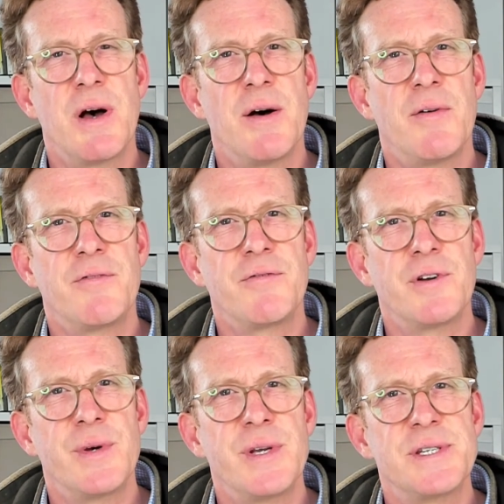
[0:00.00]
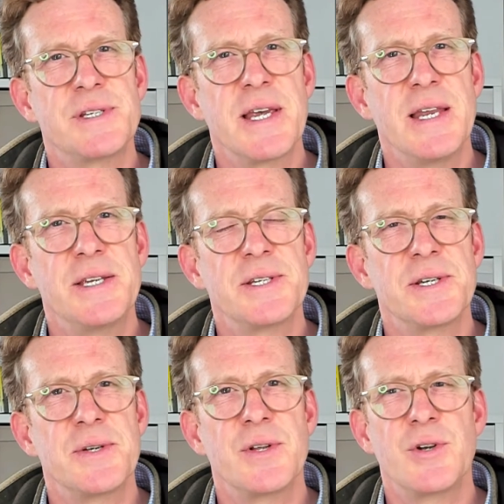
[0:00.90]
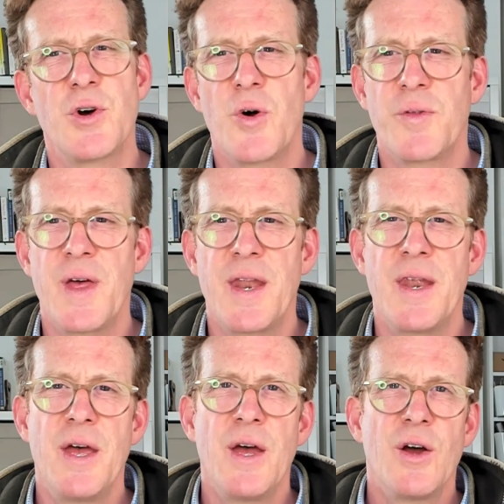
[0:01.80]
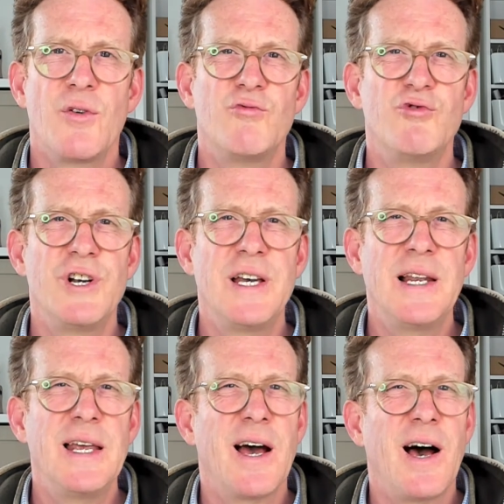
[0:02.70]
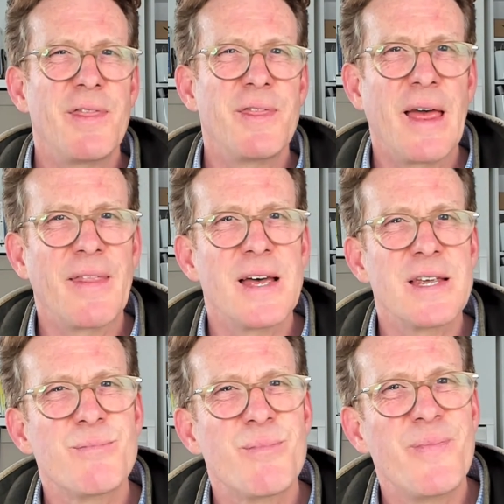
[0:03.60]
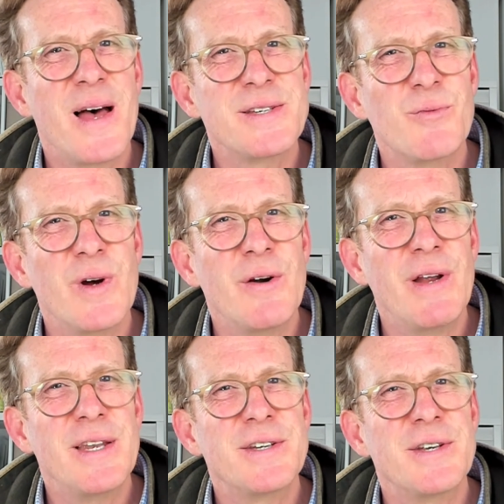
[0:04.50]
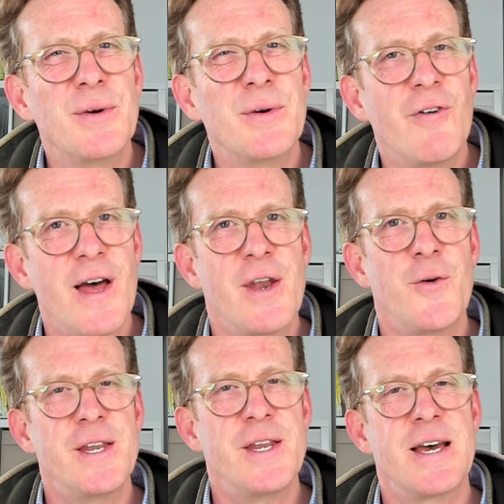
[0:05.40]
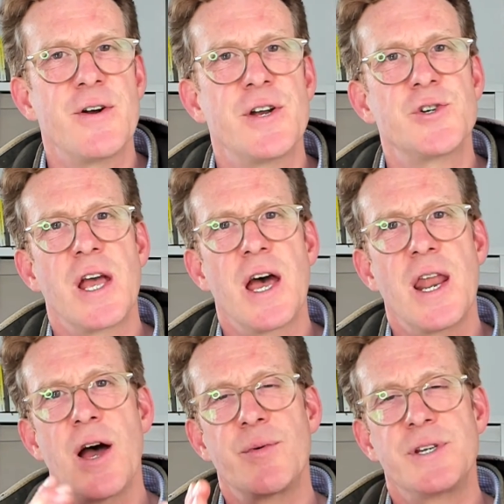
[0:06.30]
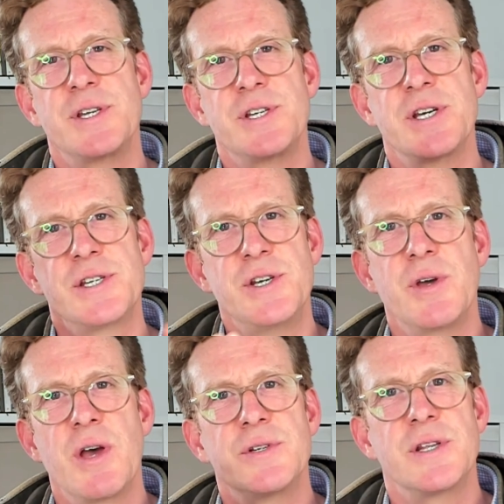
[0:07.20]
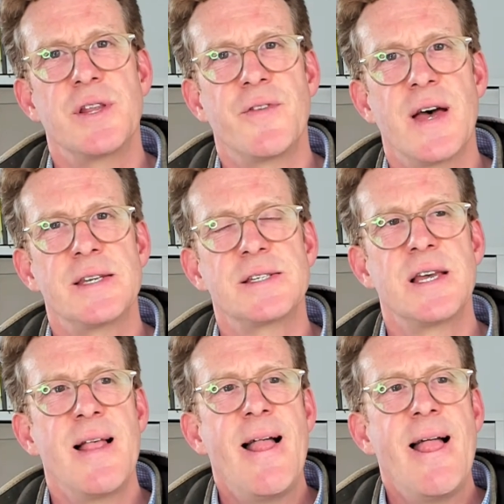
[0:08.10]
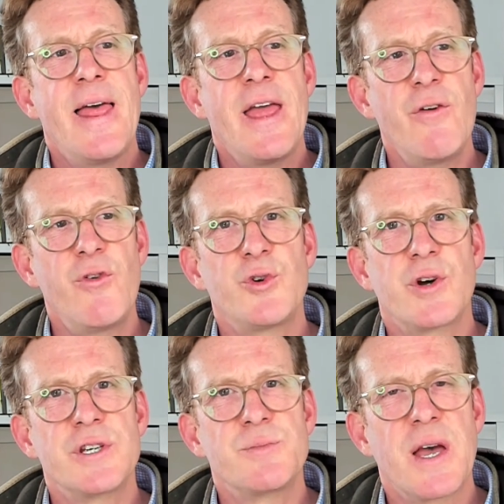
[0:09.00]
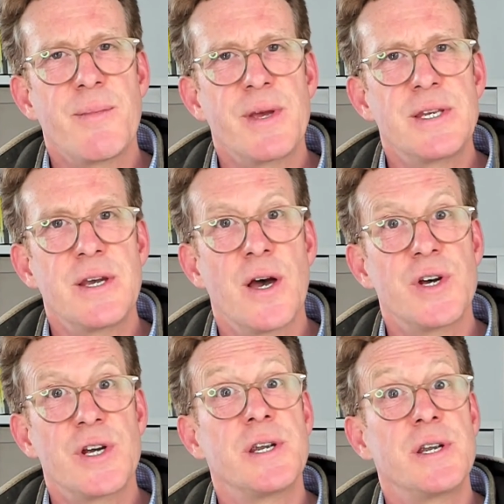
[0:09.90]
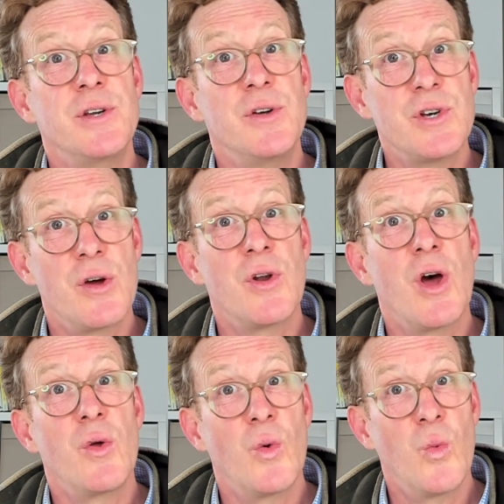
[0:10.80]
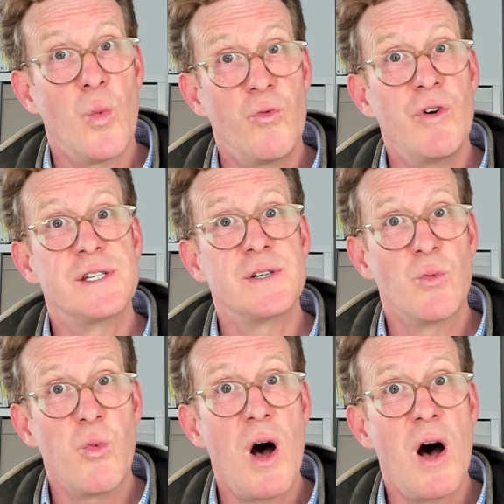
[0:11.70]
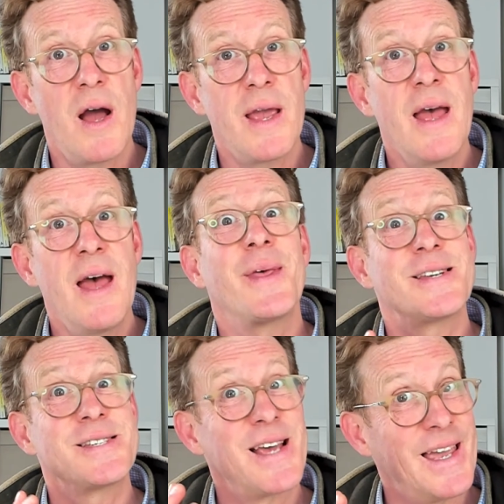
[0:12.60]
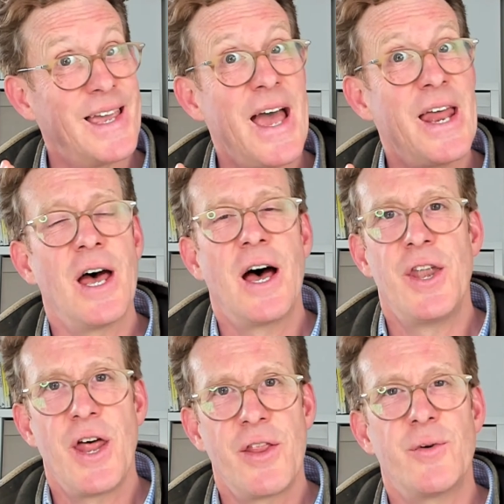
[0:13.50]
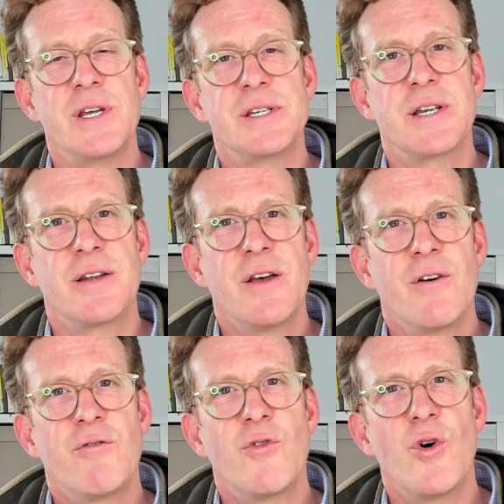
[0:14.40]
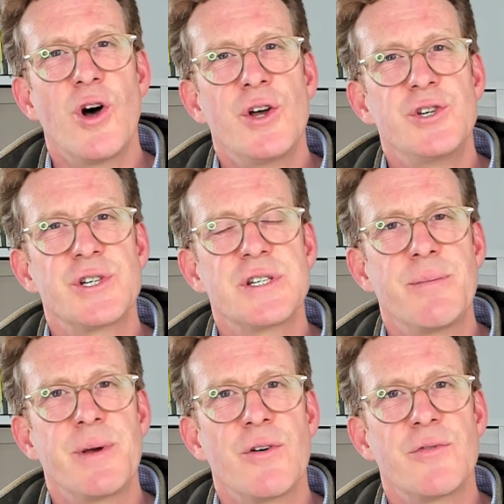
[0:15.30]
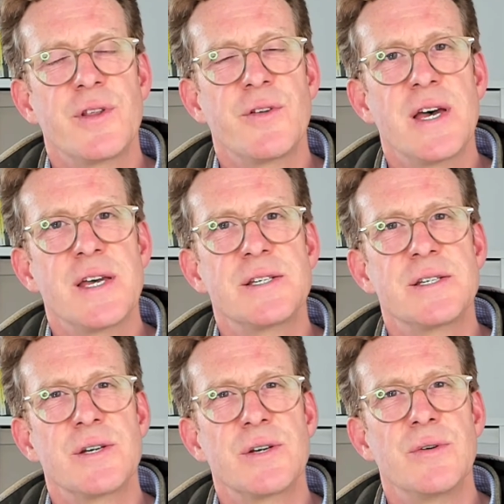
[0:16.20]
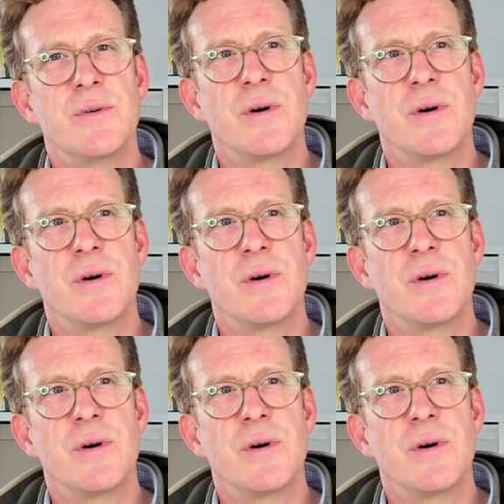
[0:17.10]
fluids into the dog, then really I think that's we're into veterinary territory, and I would suggest you go to the vets. If your dog is becoming dehydrated and you don't know the reason why, that's again another reason for just nipping off to the vets to